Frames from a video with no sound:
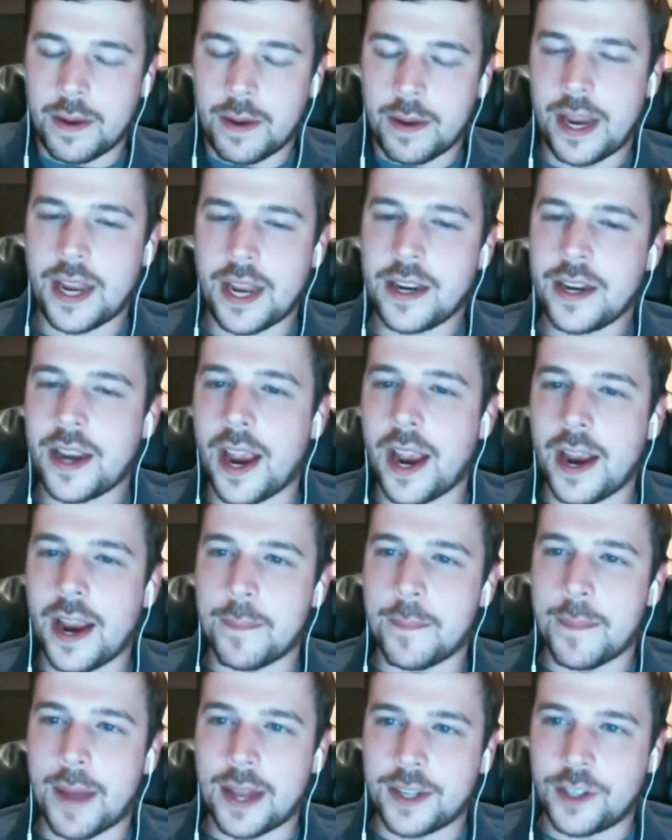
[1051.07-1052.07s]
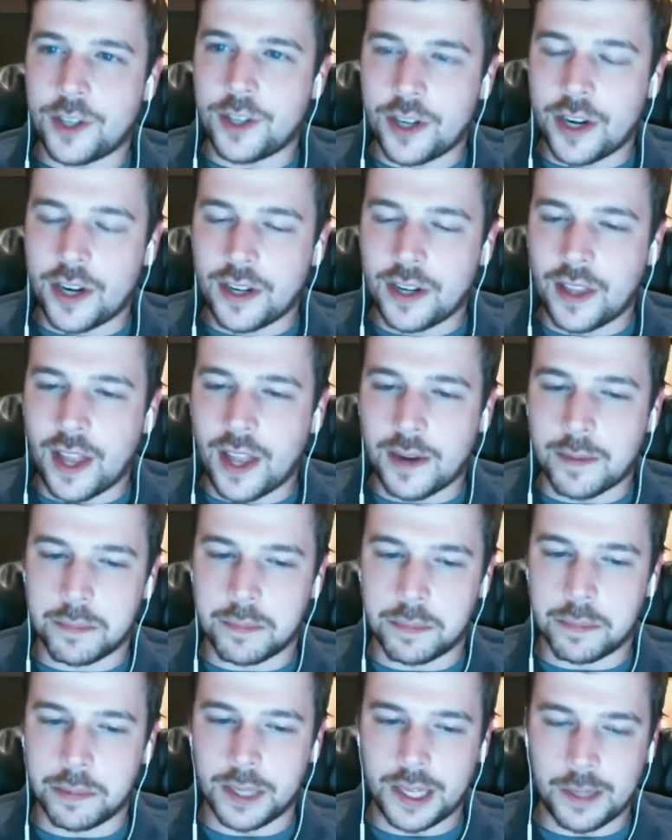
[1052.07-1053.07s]
in-game messaging, like
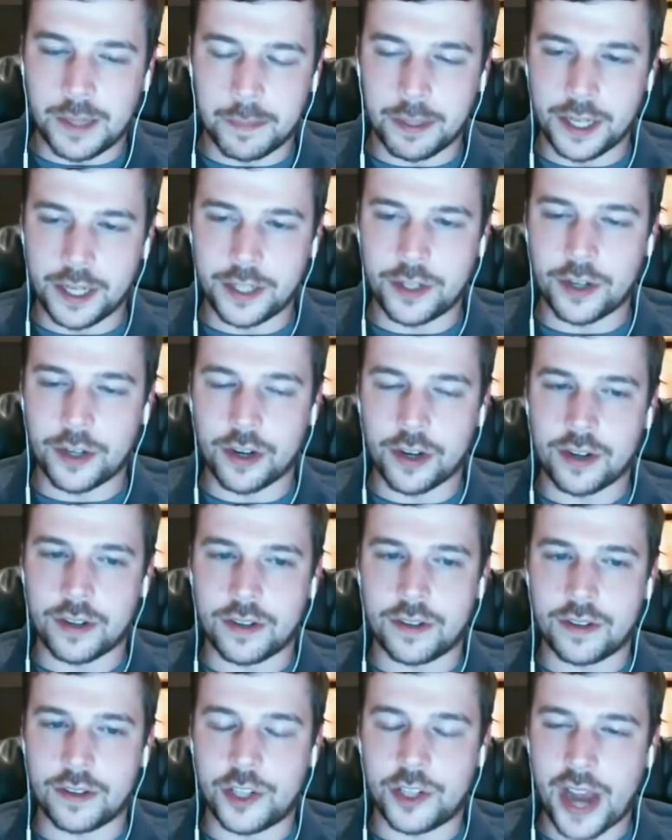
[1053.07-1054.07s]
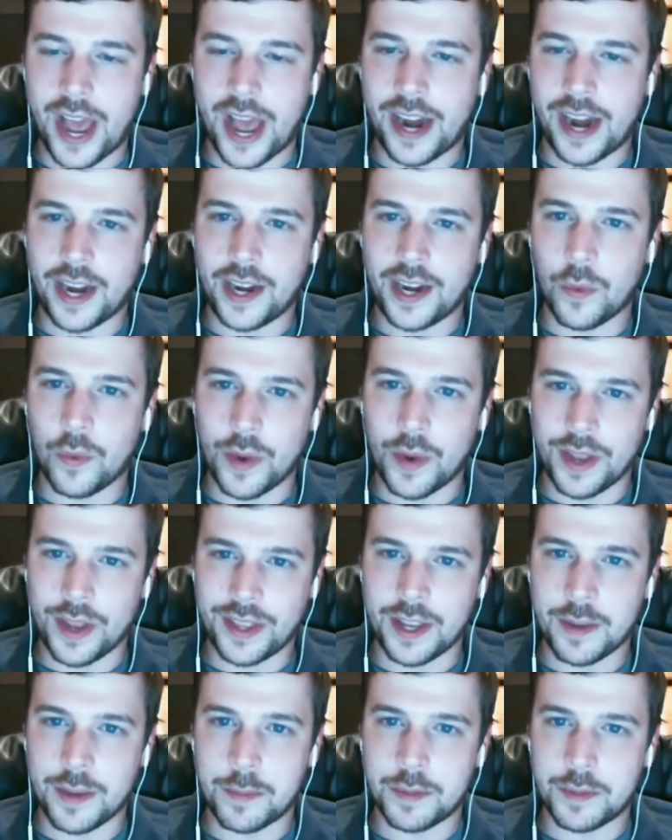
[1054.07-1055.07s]
Blizzard chatting with
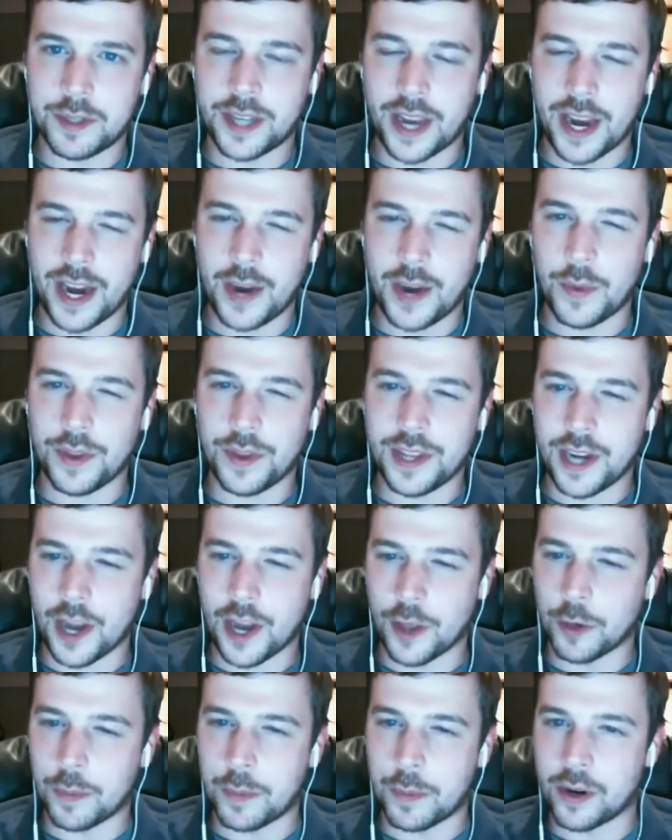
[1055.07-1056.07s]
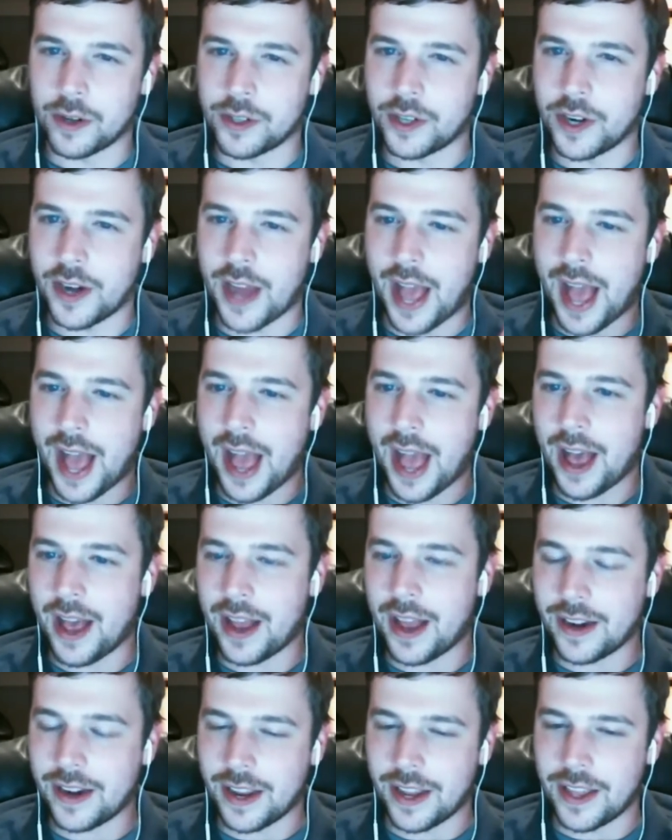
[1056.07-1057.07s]
him, saying what the other person
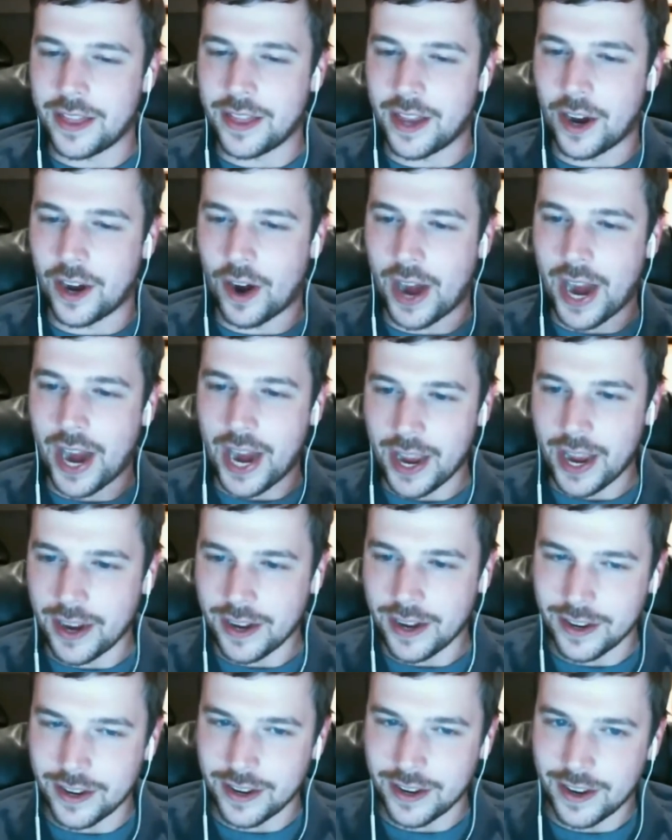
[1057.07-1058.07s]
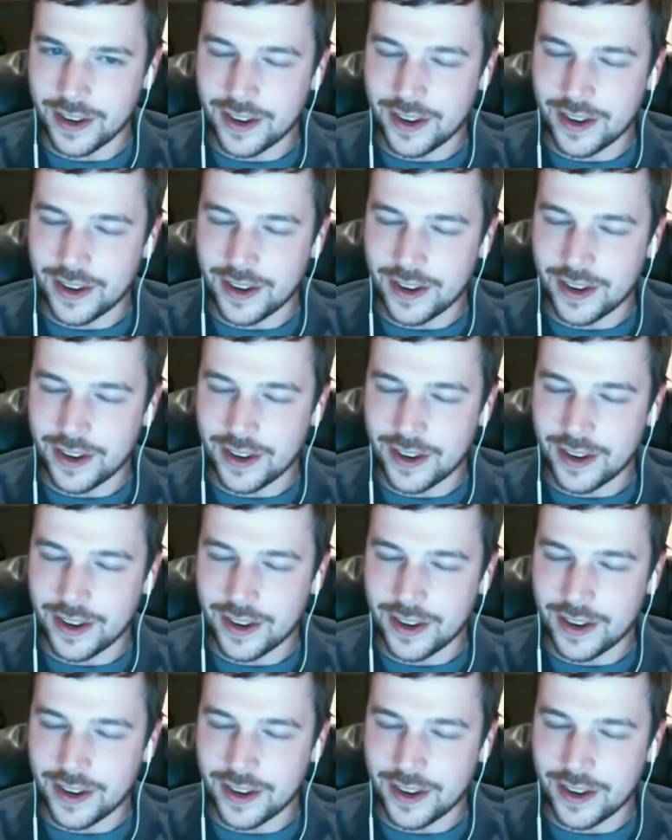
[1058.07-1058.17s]
had in their hand.